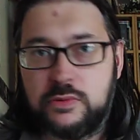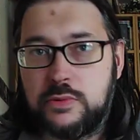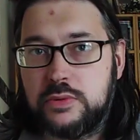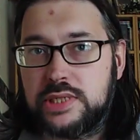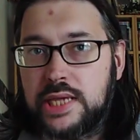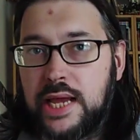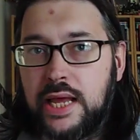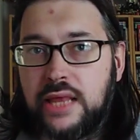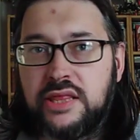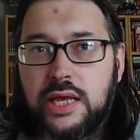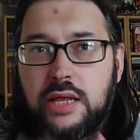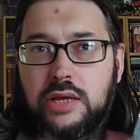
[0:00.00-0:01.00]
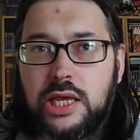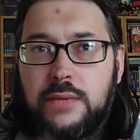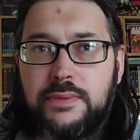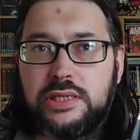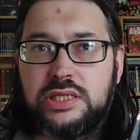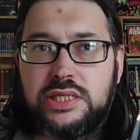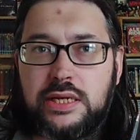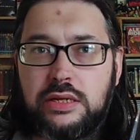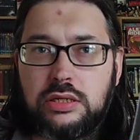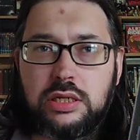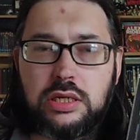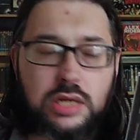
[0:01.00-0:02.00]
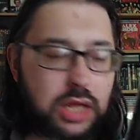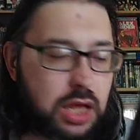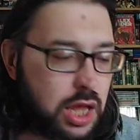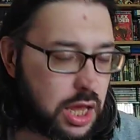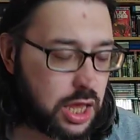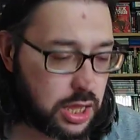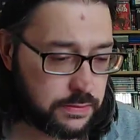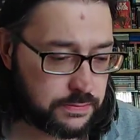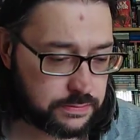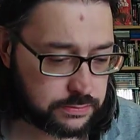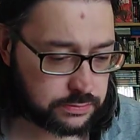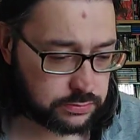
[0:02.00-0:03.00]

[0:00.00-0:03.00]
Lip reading: the moon to get it. I think I'll keep it sealed. I